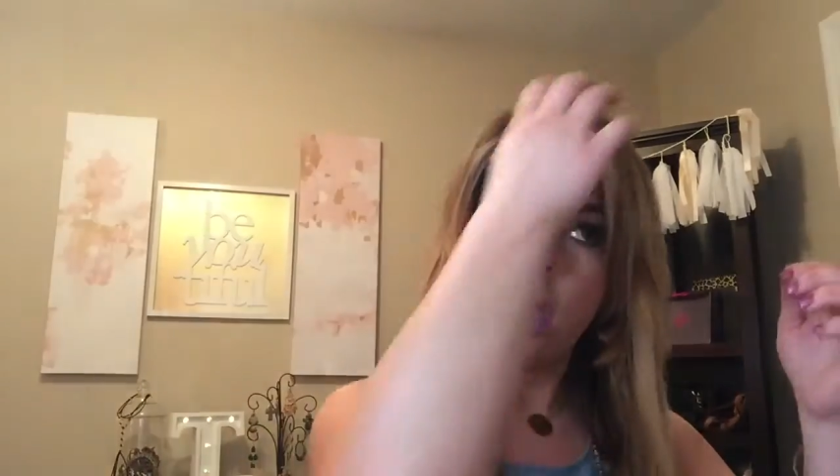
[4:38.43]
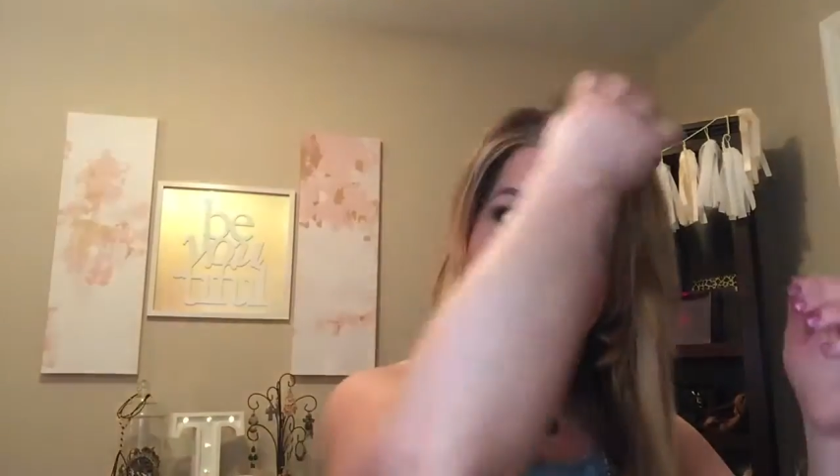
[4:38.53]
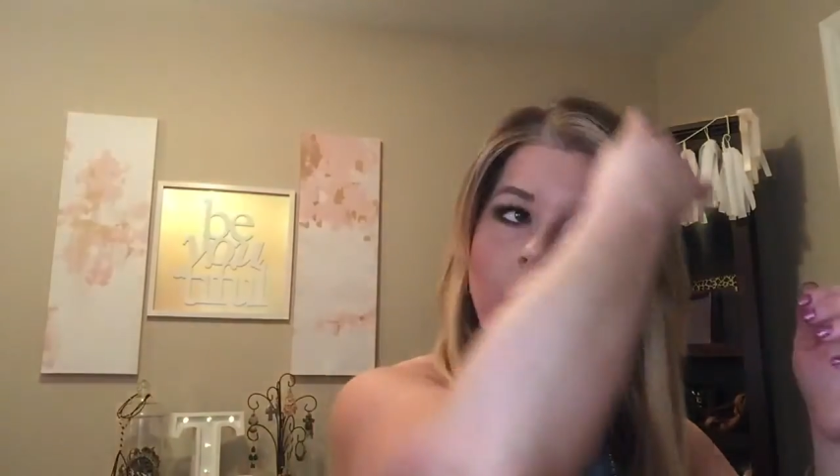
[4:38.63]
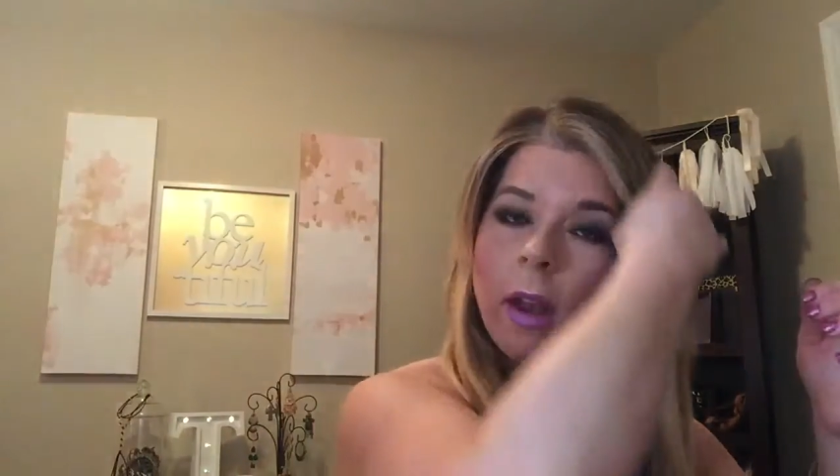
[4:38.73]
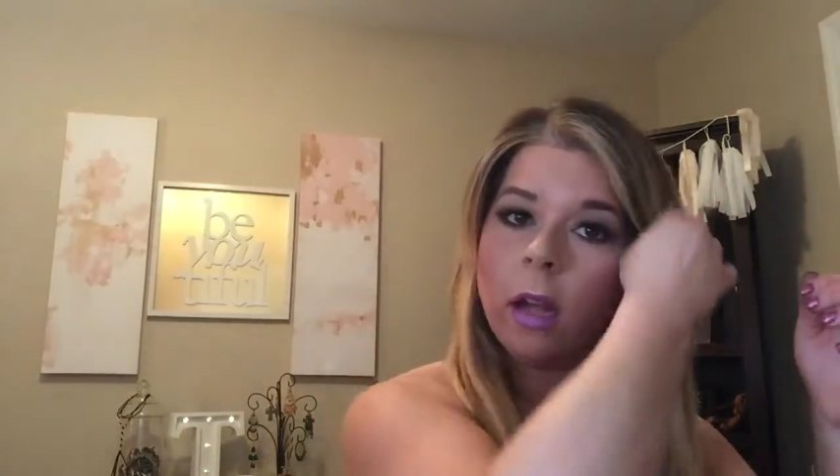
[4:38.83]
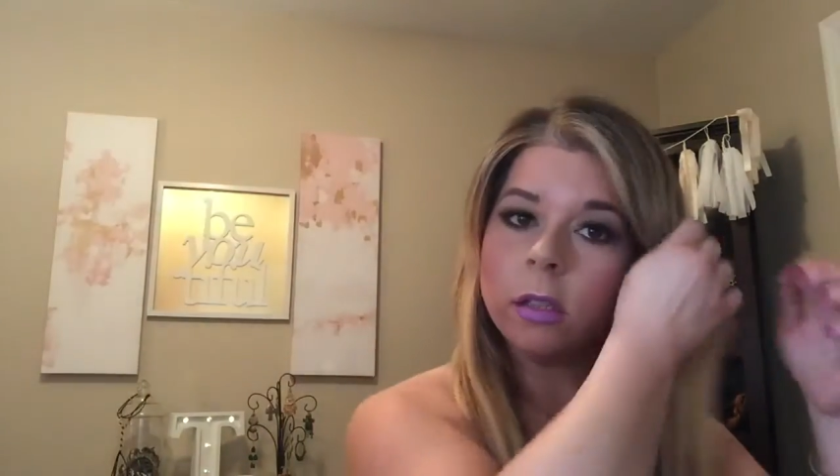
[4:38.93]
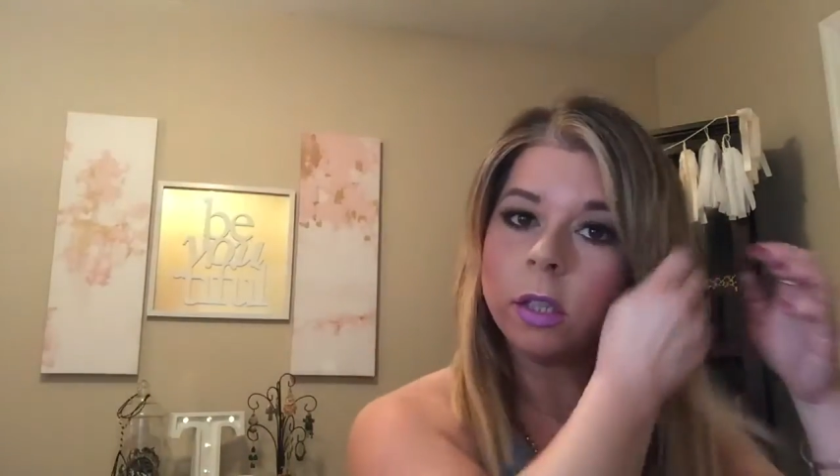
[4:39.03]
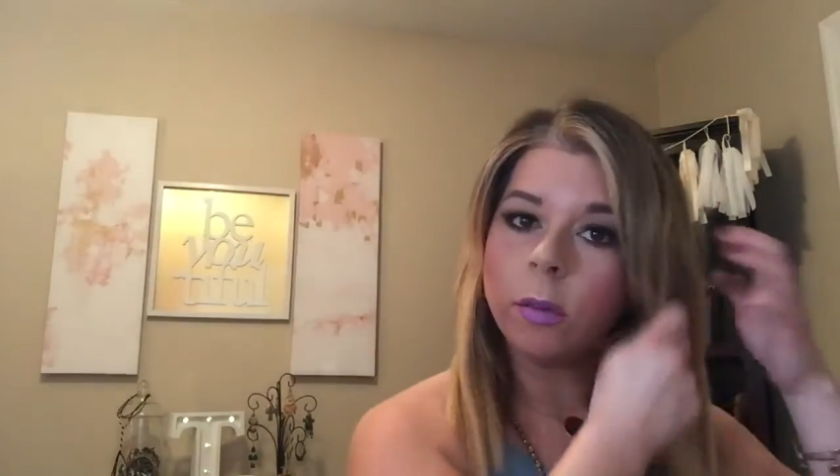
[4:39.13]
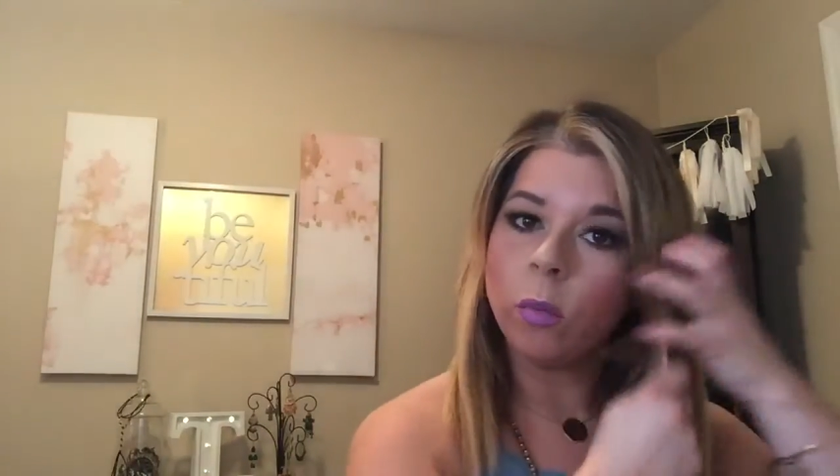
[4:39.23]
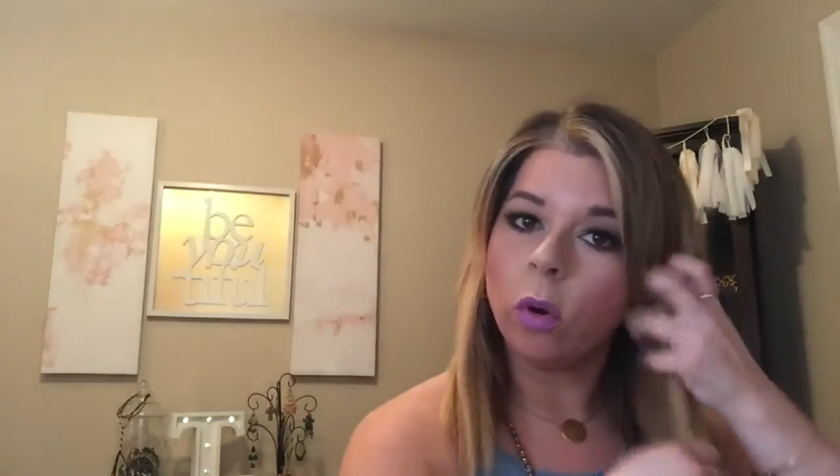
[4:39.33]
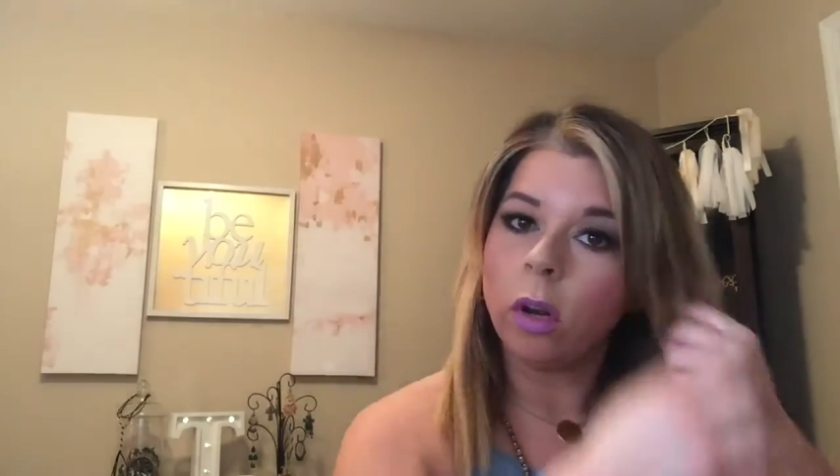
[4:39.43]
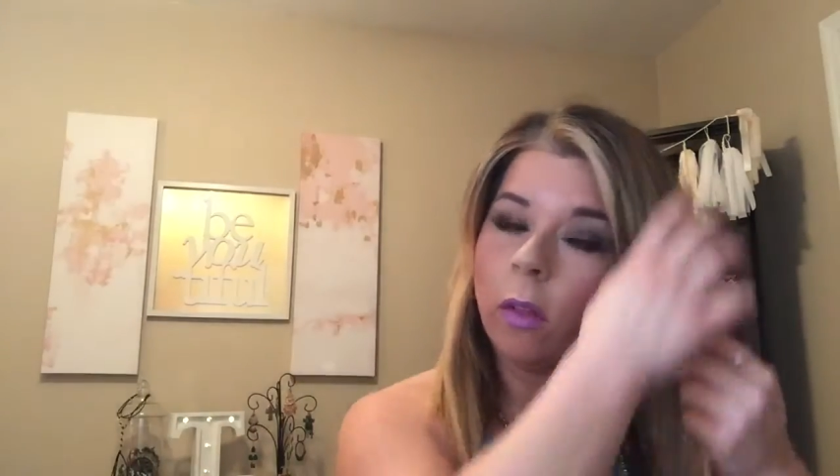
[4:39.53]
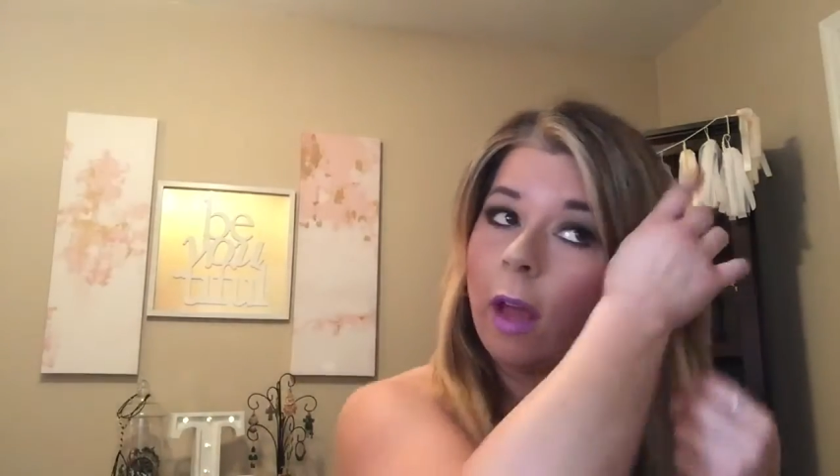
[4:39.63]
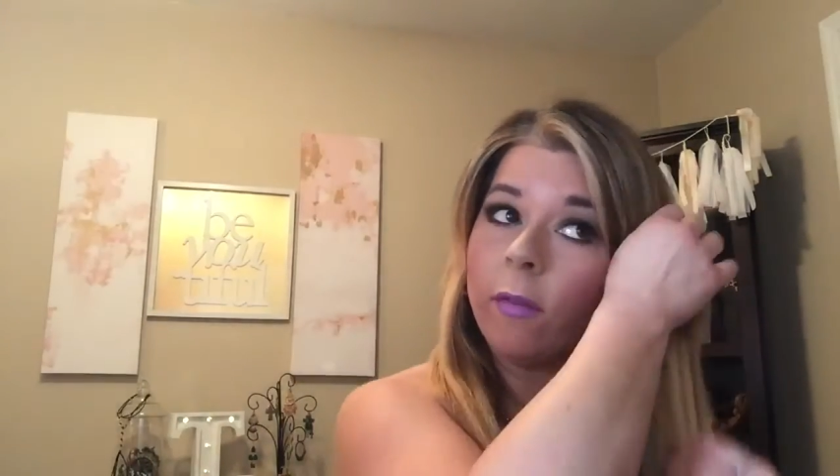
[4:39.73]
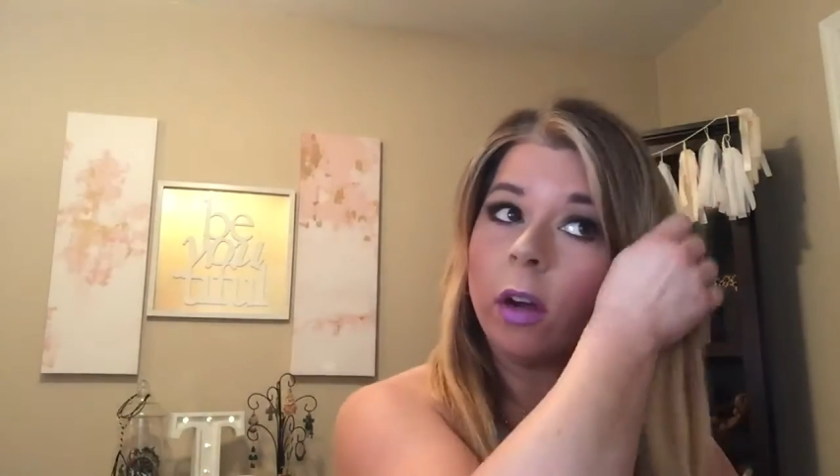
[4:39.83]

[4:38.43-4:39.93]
and then I'll do more like